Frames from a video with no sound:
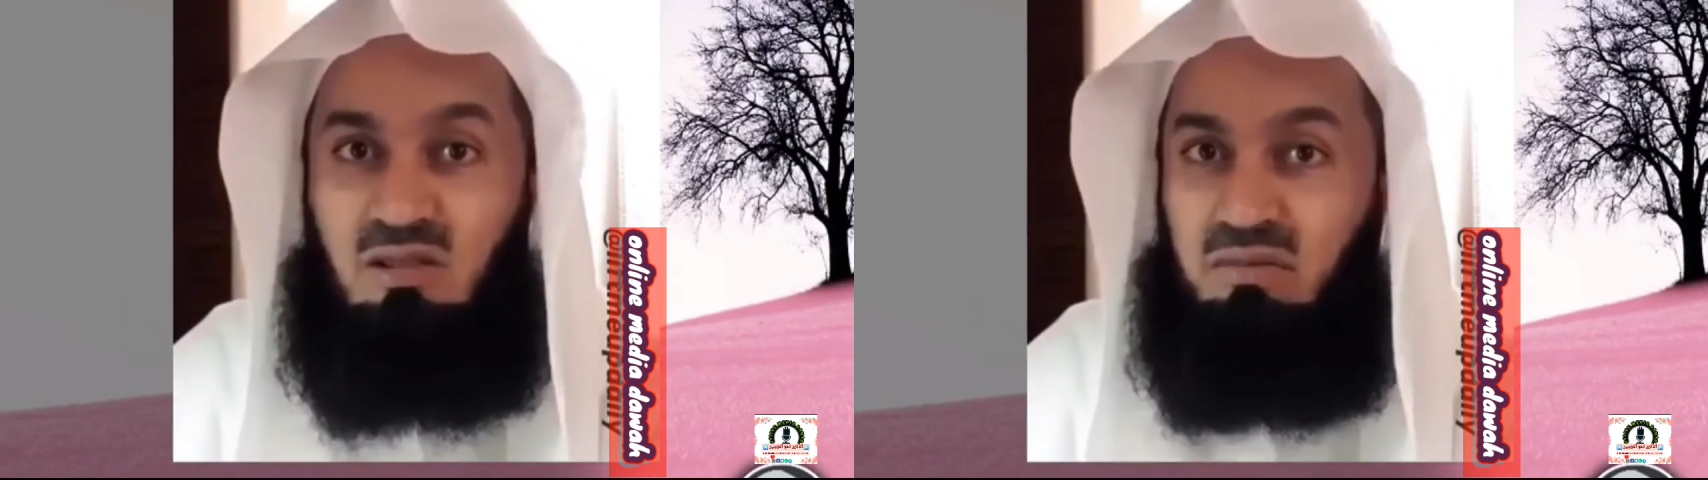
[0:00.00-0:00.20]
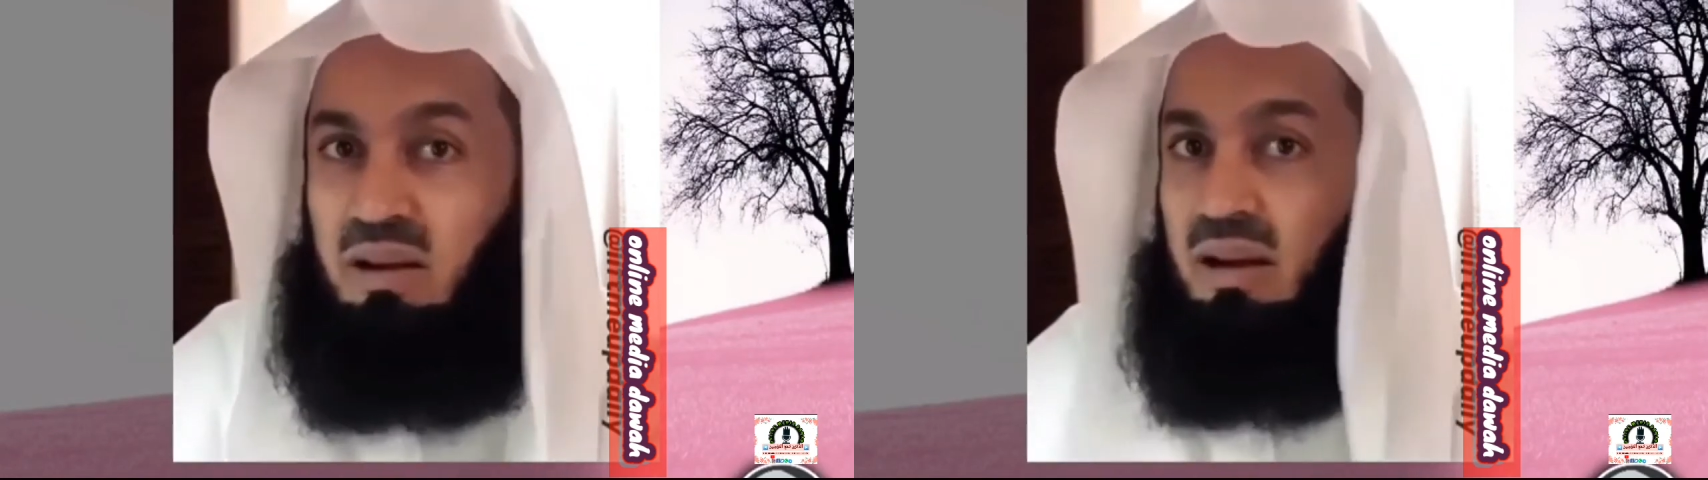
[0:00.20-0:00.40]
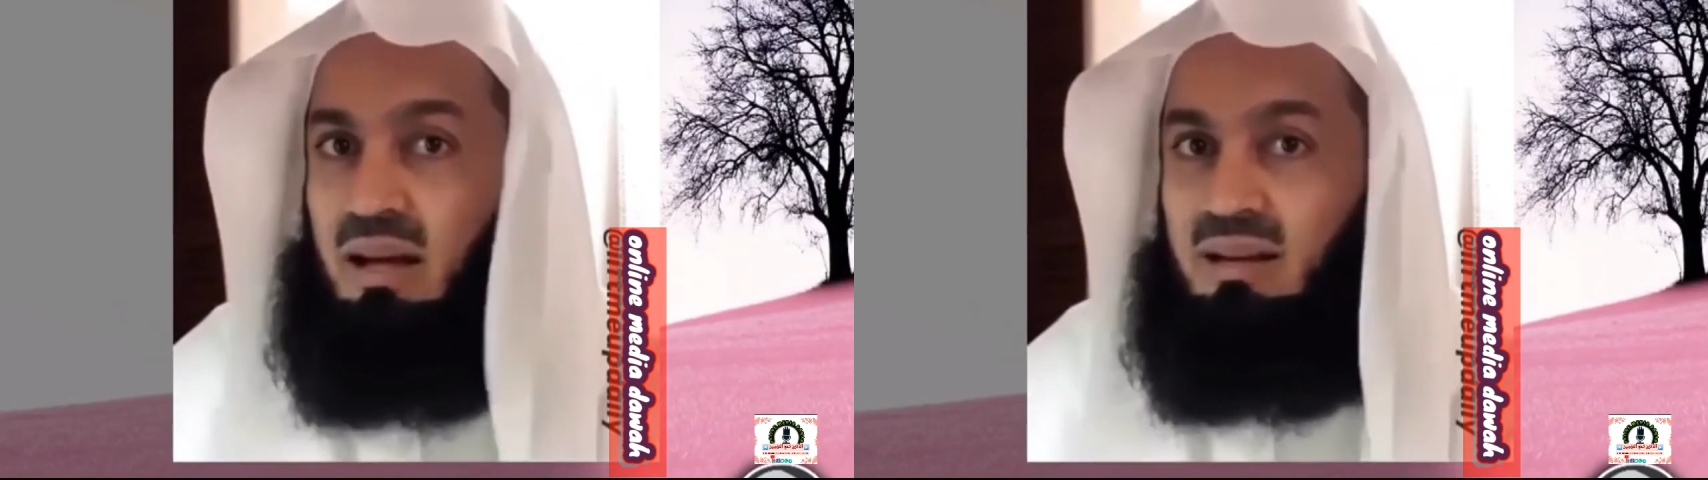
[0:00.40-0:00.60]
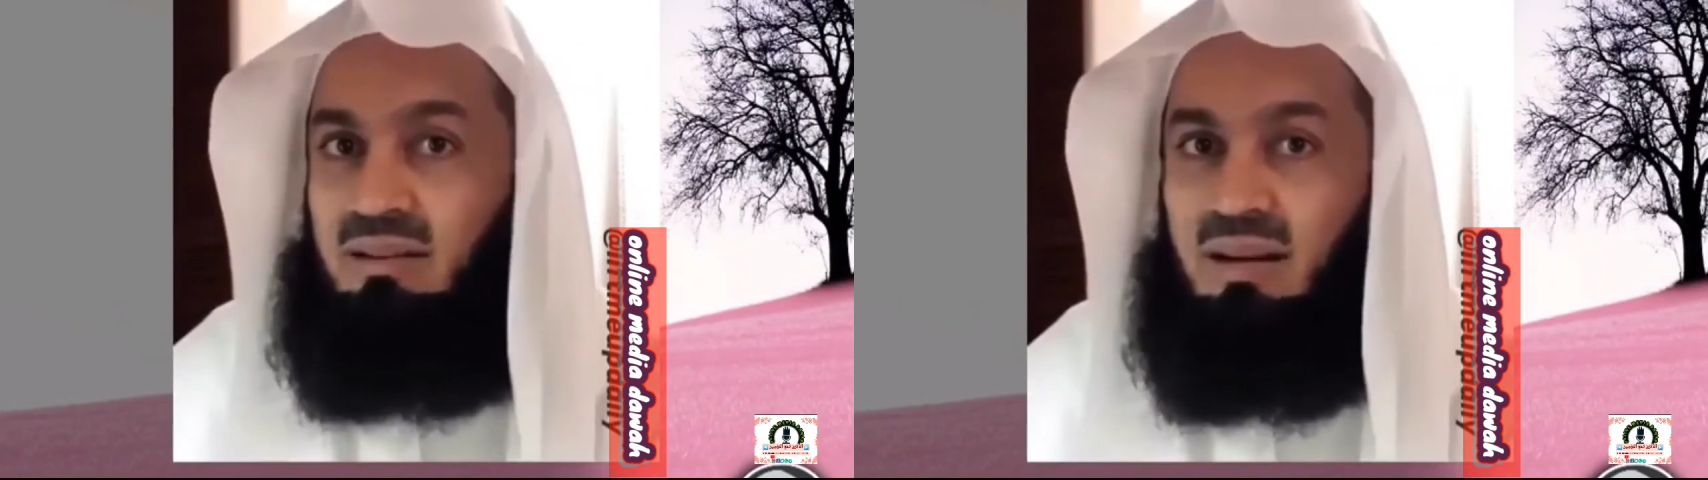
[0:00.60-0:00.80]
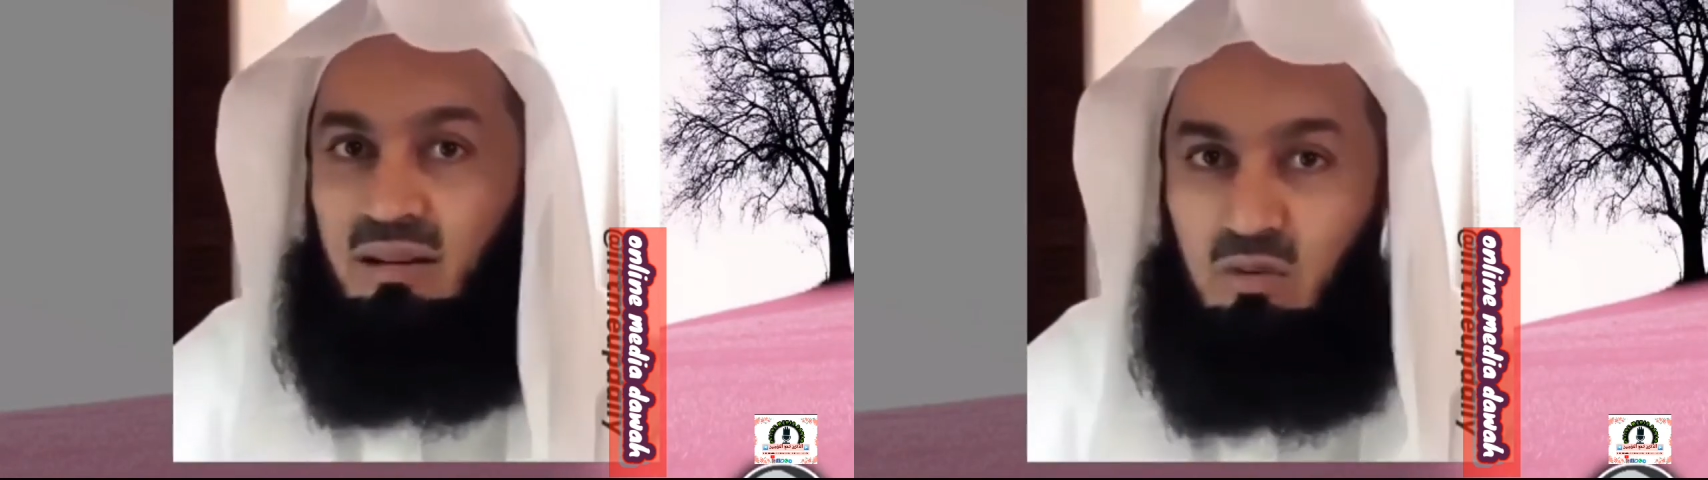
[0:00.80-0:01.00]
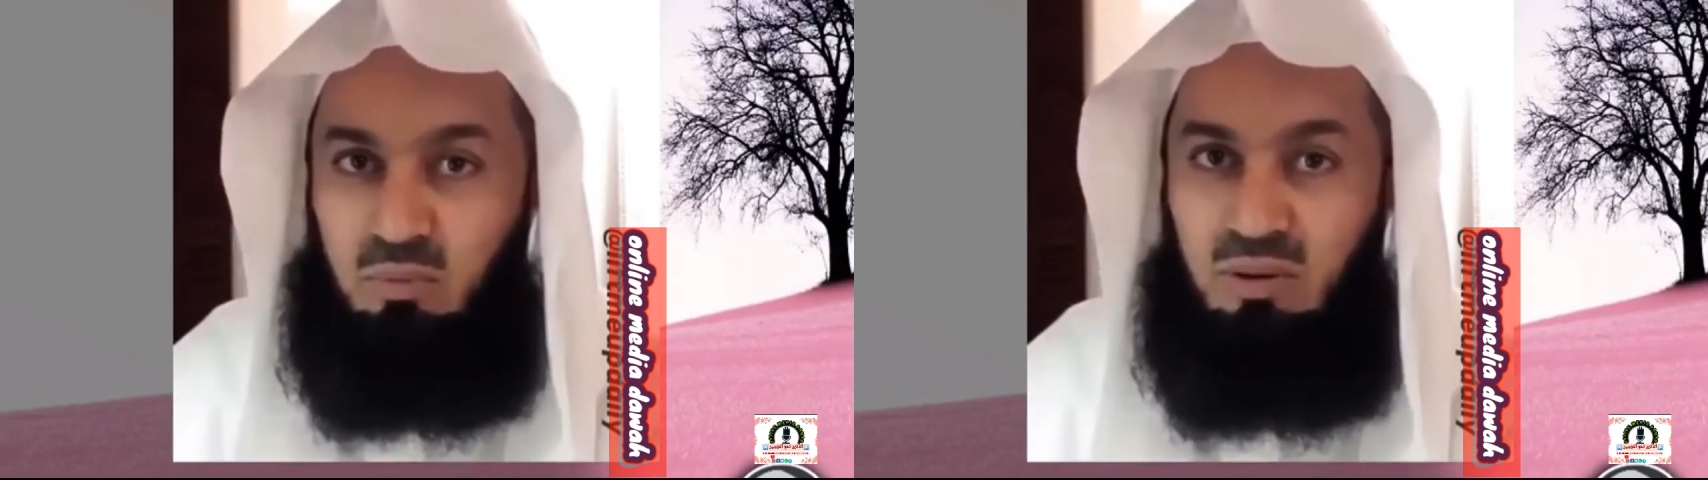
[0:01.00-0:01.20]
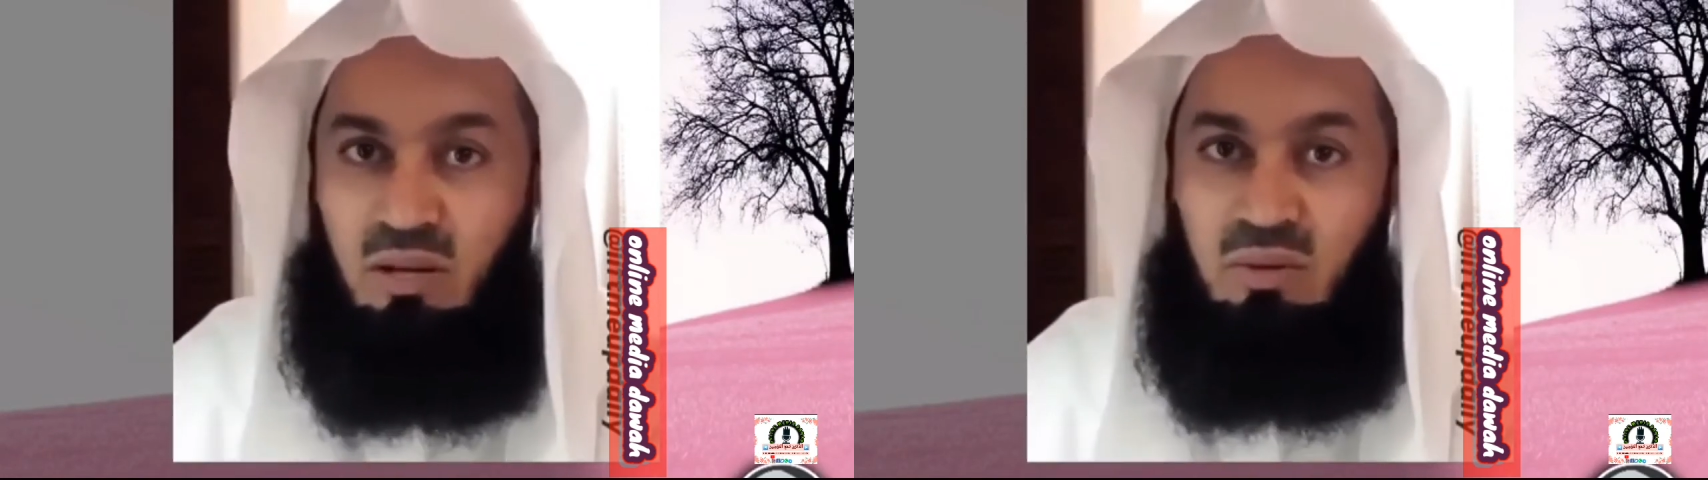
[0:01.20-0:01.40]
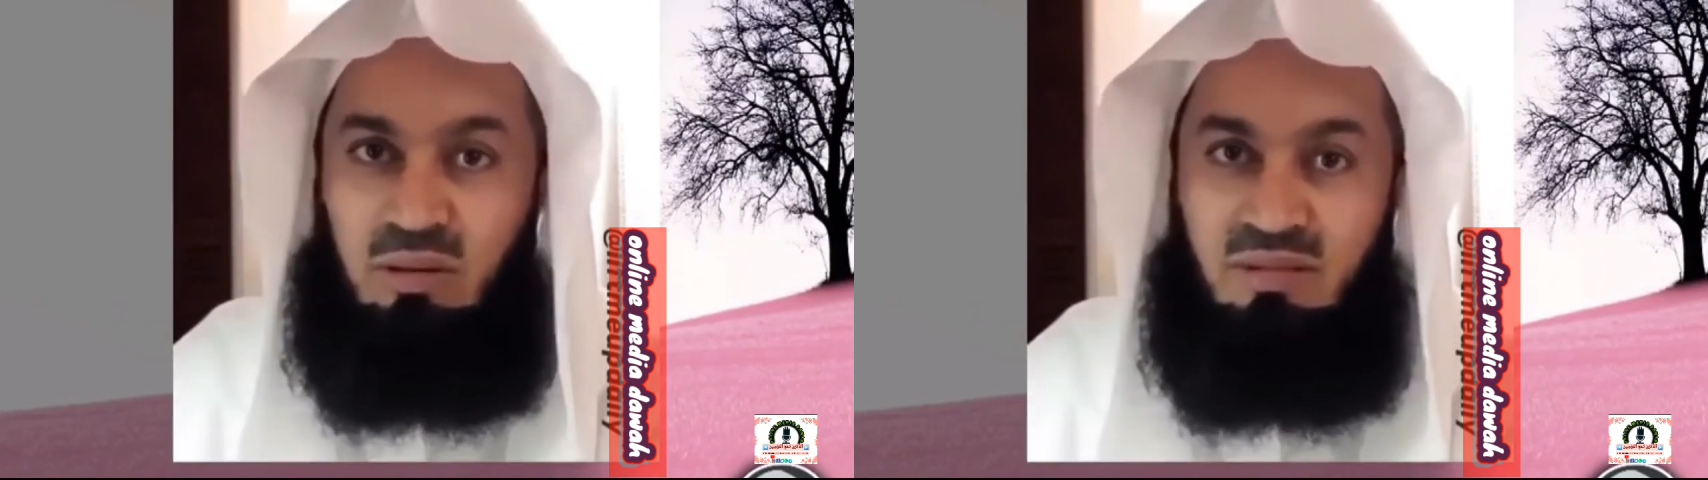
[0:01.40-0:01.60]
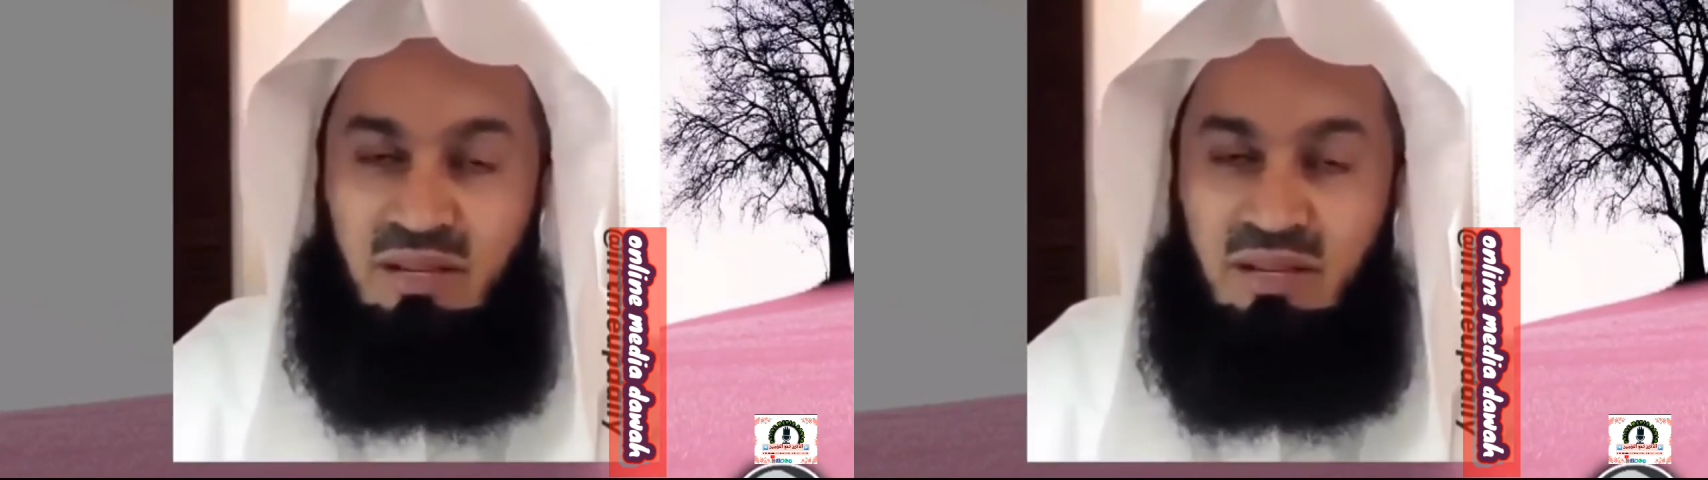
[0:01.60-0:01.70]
of Allah. I hope you get what I'm saying.